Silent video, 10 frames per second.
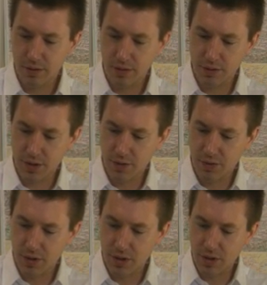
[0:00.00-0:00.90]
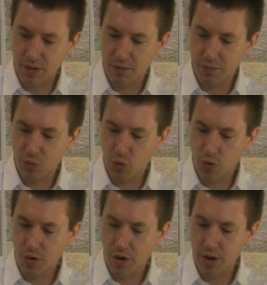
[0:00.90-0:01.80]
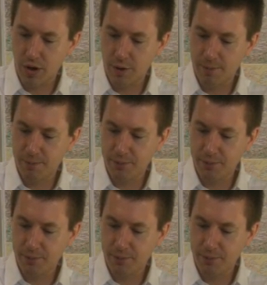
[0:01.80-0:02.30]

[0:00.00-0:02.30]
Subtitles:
Let's give it a pour here.